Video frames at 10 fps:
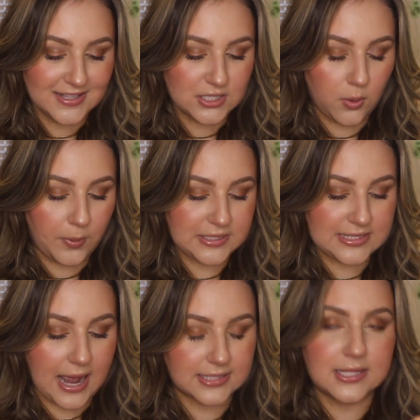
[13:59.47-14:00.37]
So I'll put
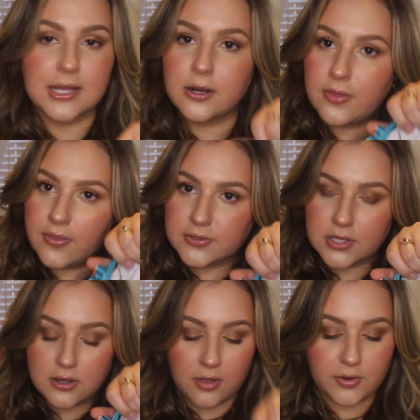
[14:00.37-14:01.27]
snacks in there, and then there's
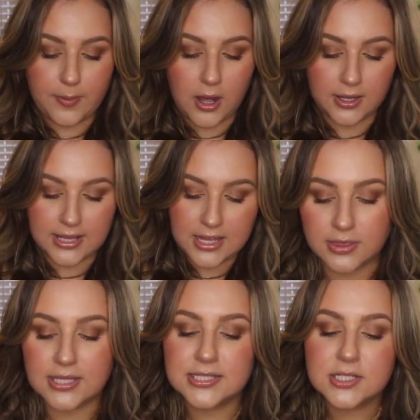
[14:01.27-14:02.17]
another pocket.
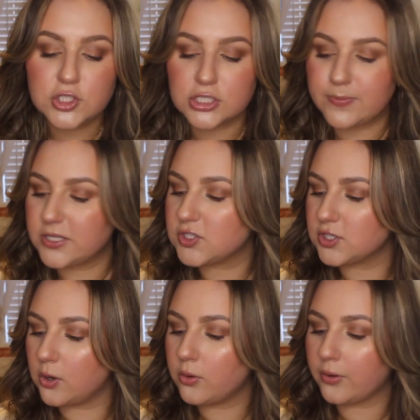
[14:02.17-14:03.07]
This has just been so